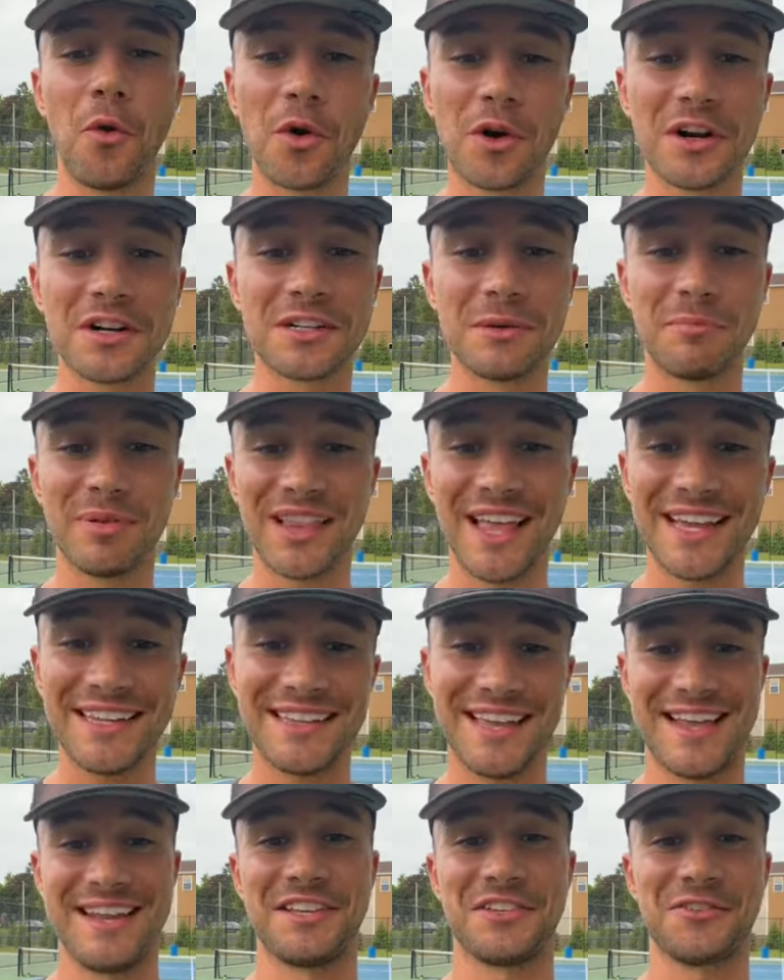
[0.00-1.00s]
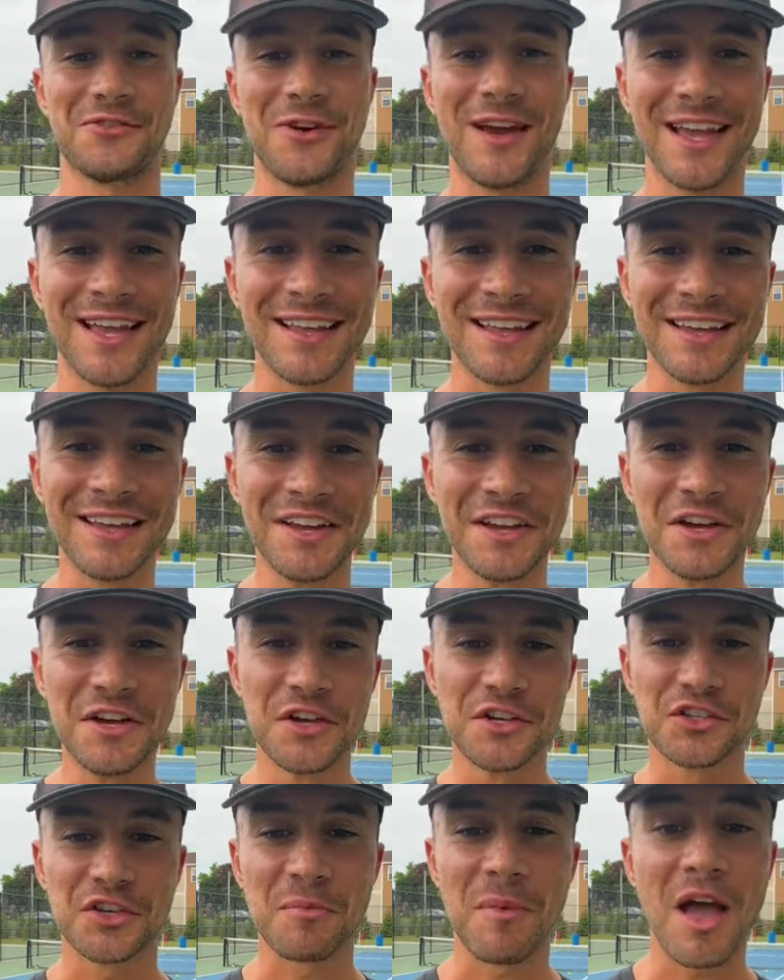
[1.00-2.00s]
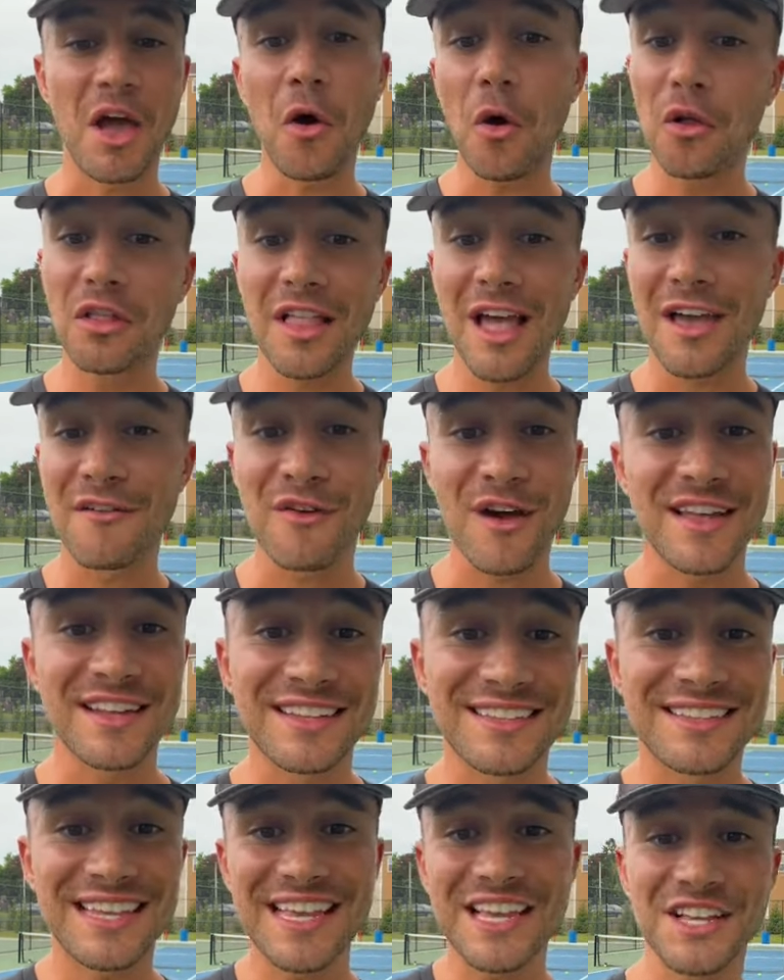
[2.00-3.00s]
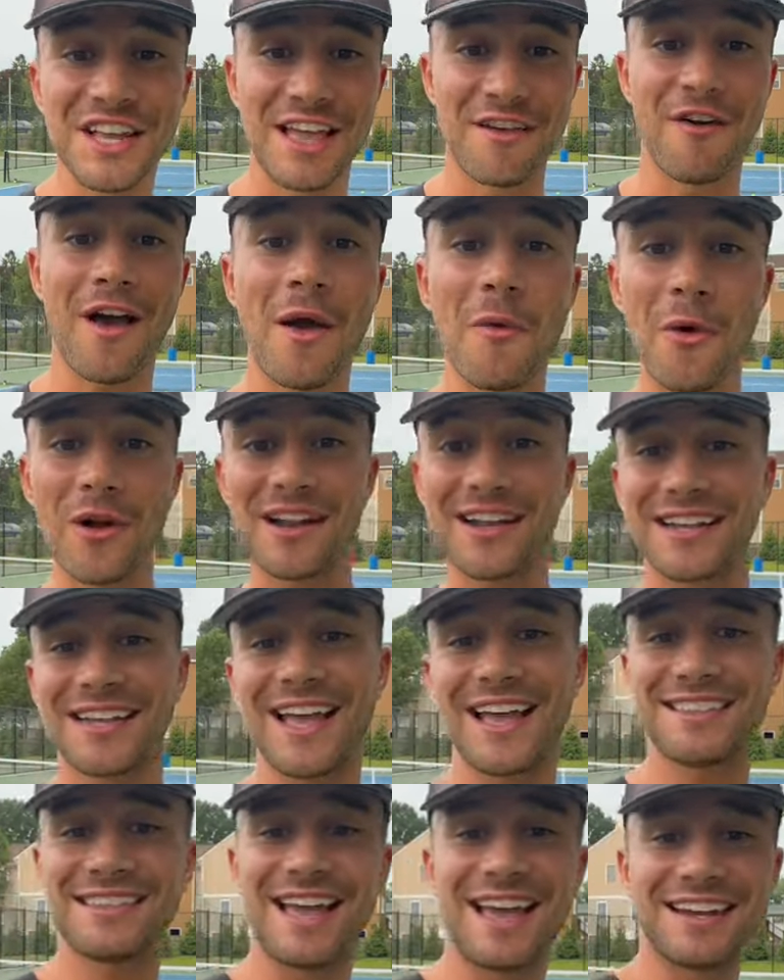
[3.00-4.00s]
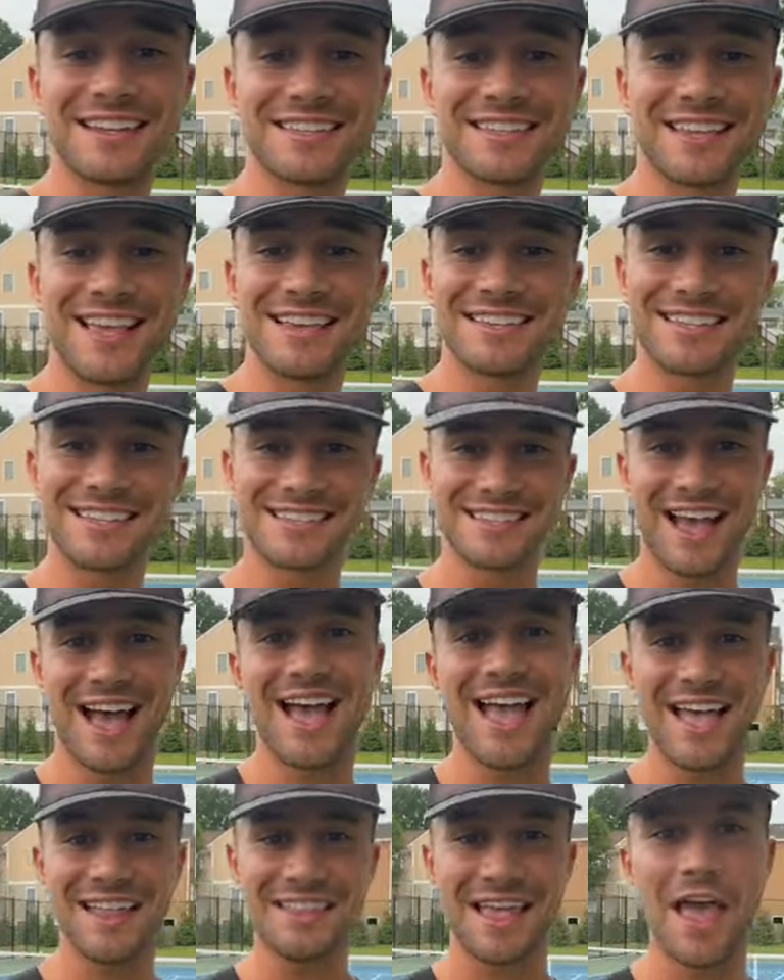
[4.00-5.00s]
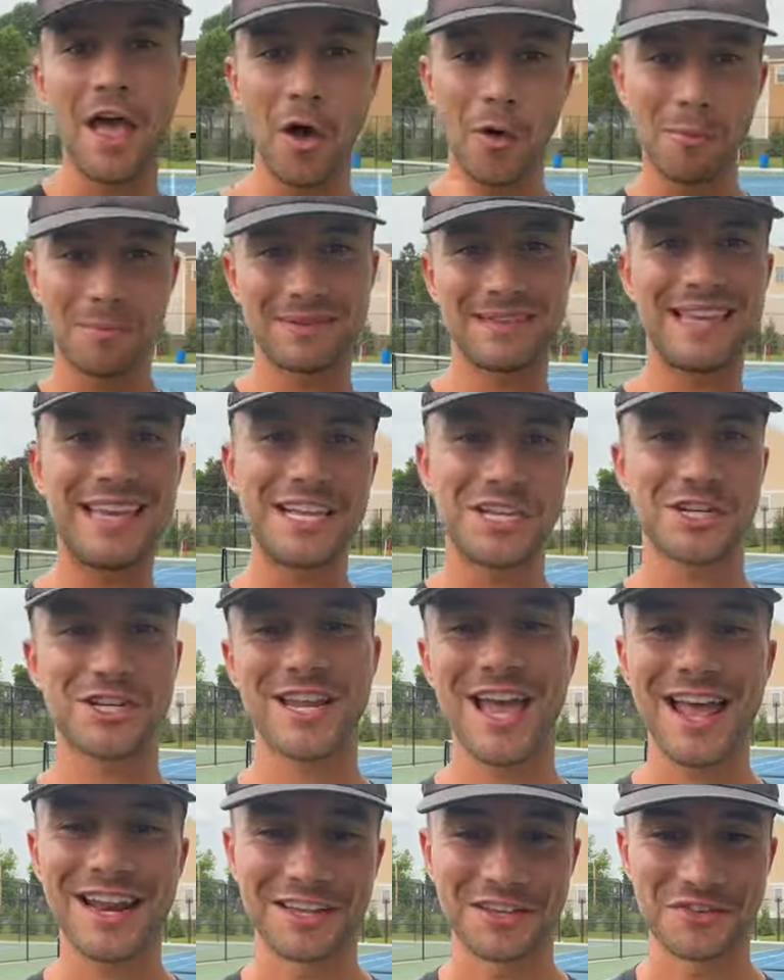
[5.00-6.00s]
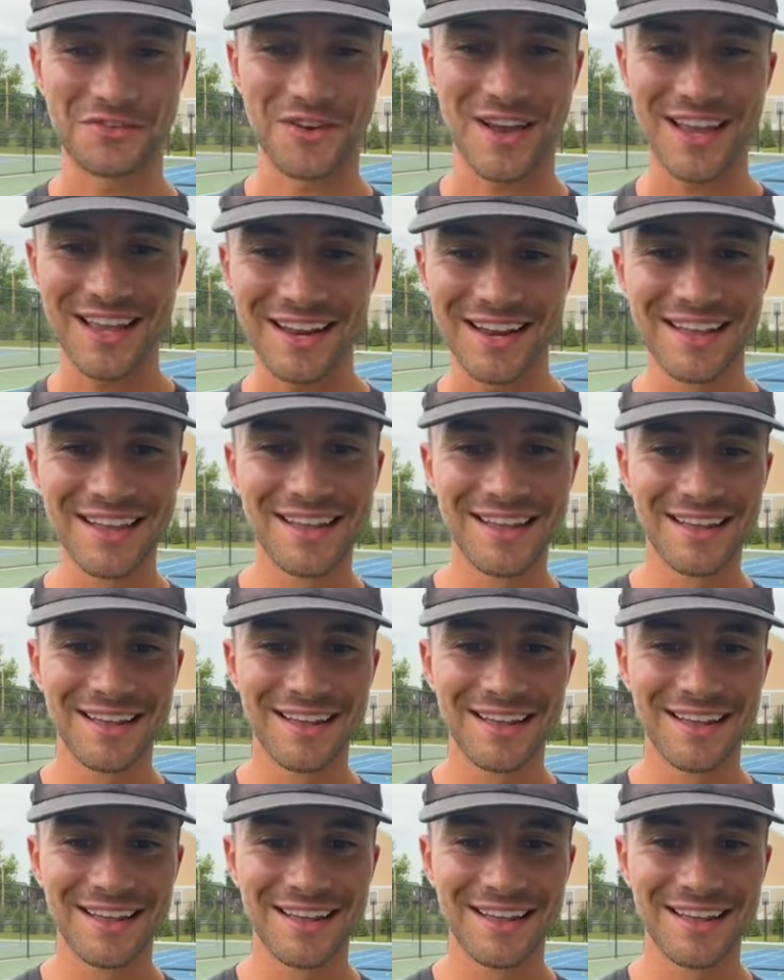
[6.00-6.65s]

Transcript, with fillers: in order to play tennis, right? So my whole life, I had to teach. If I wanted to get tennis lessons, I had to help teach tennis, right?